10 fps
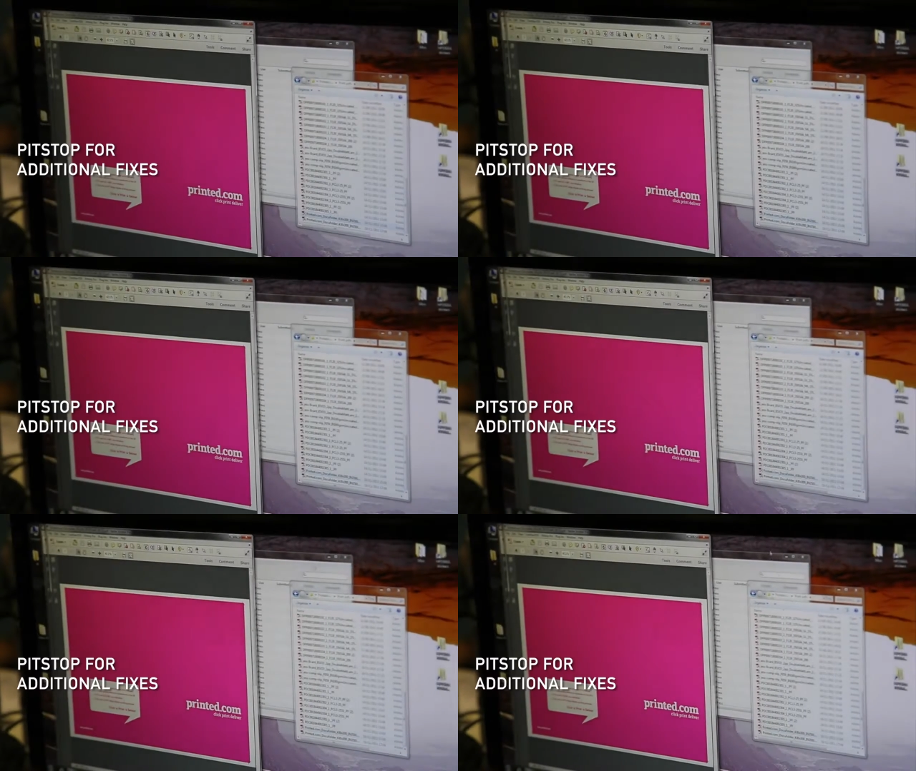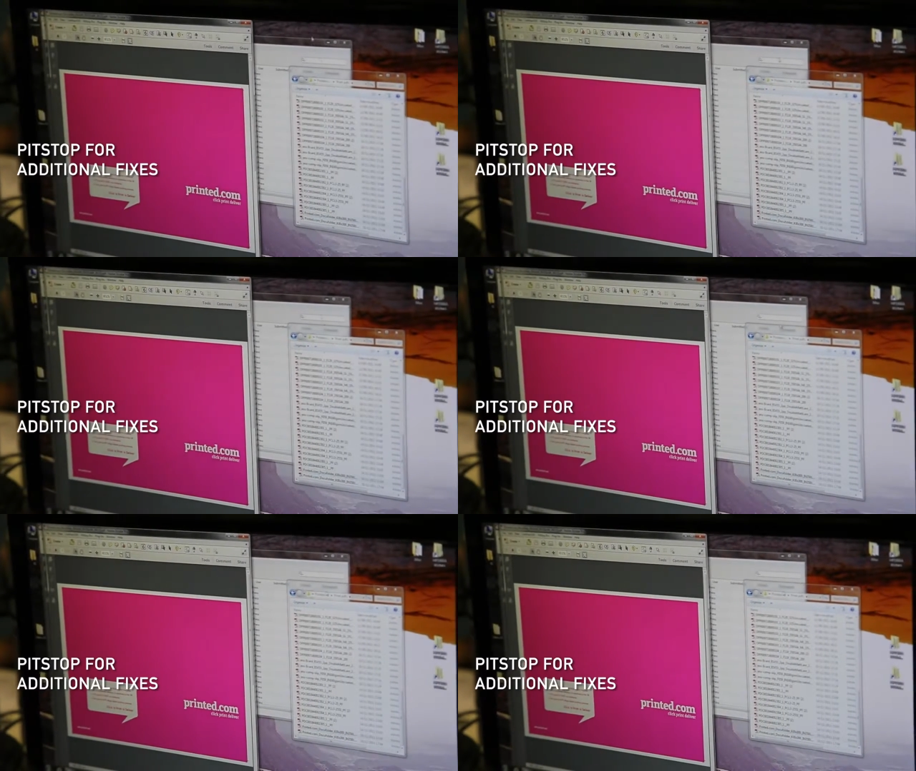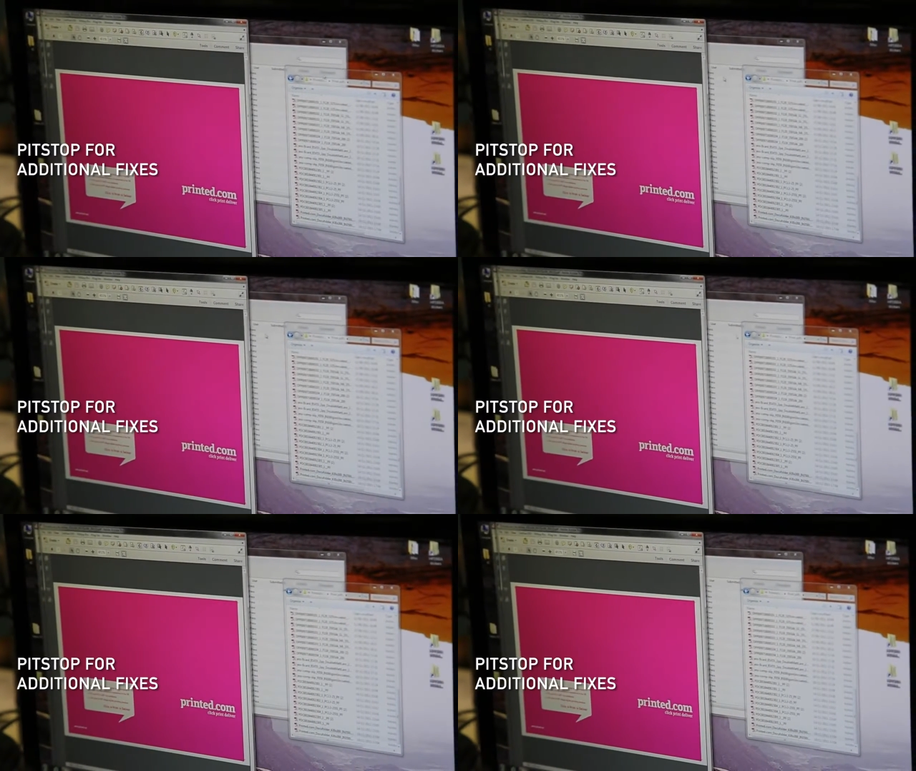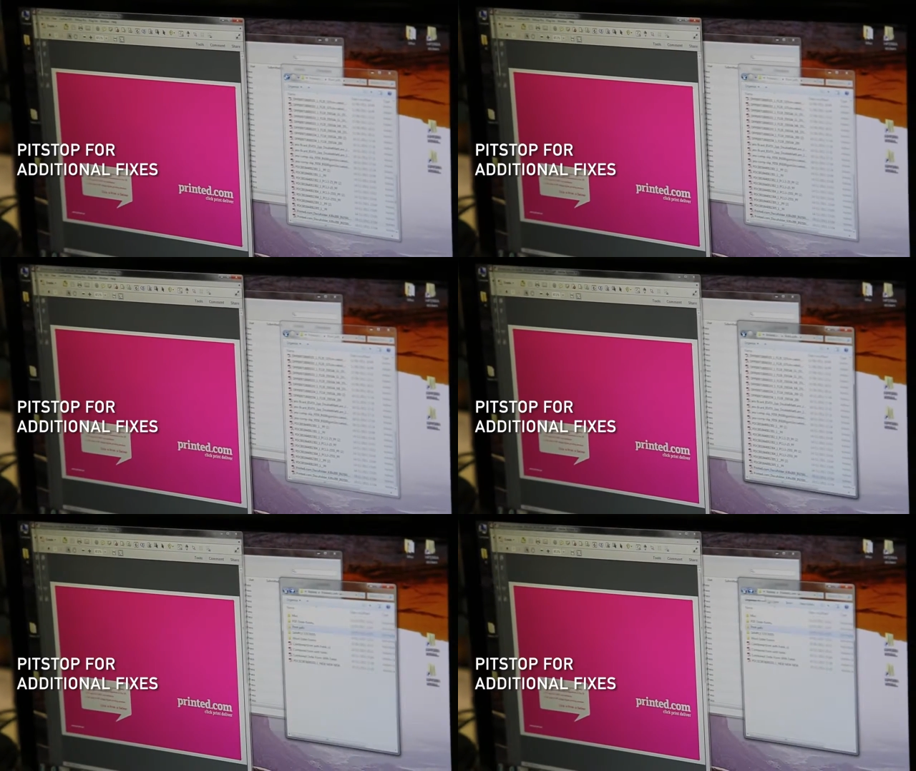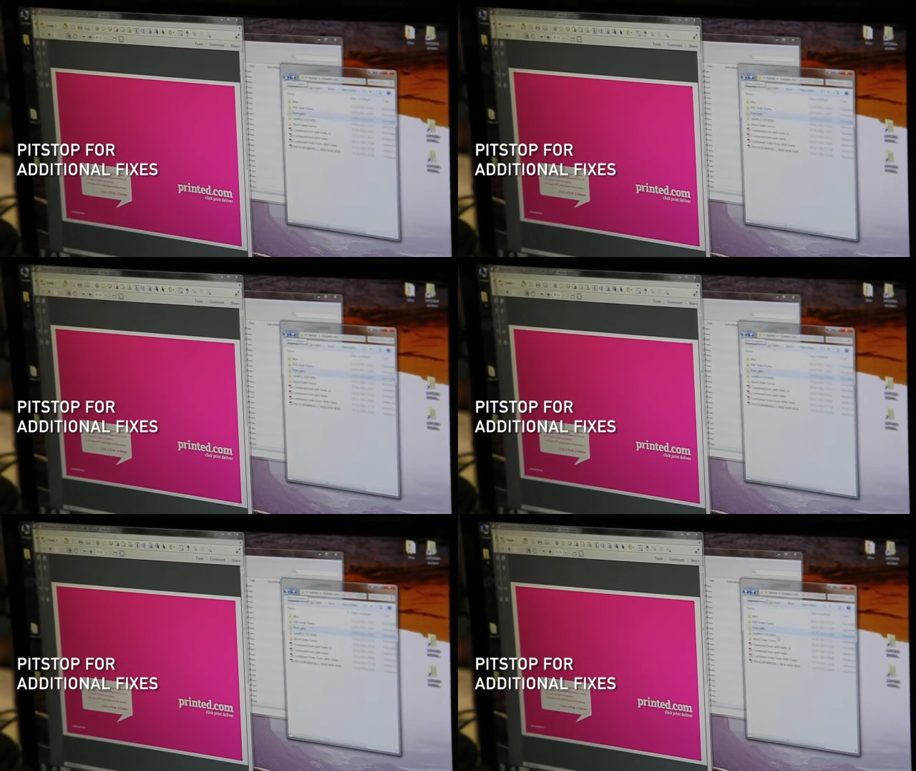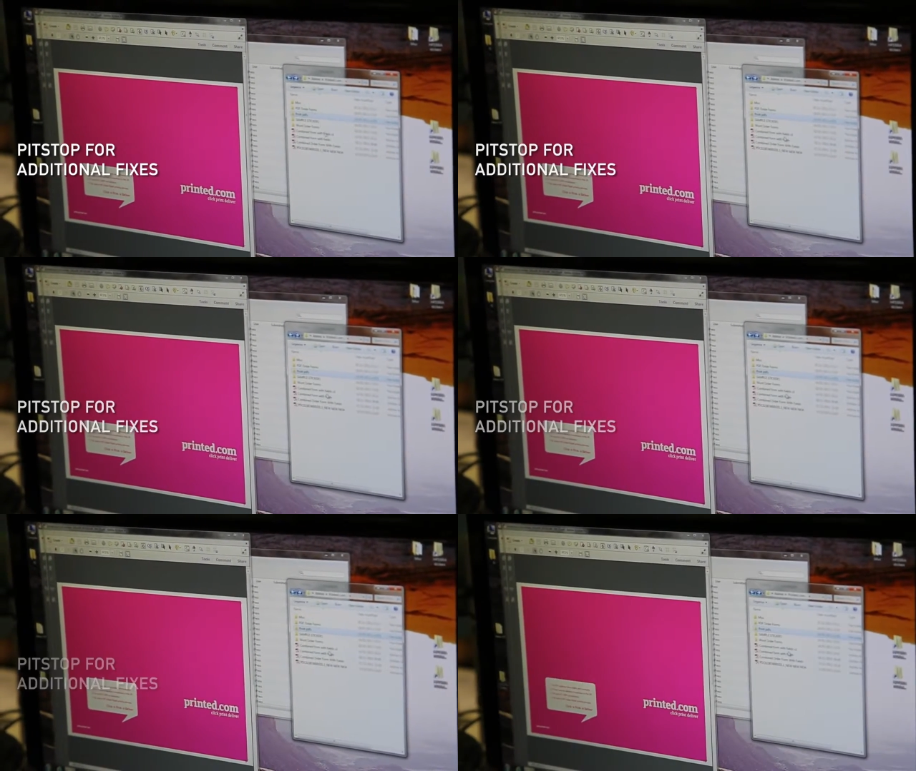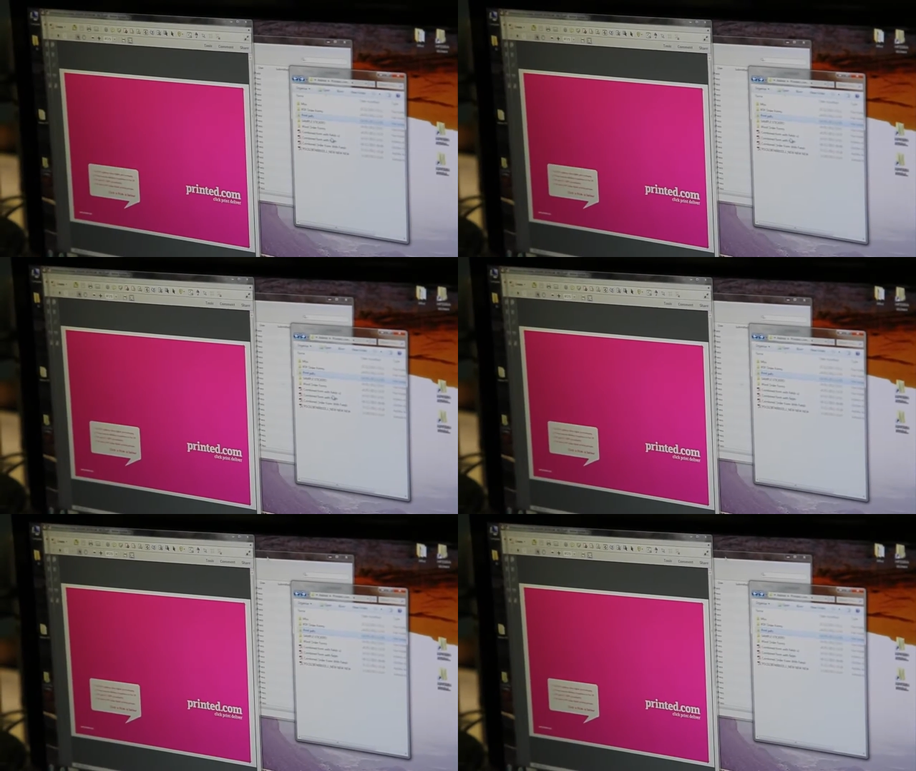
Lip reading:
[unreadable: no face in view]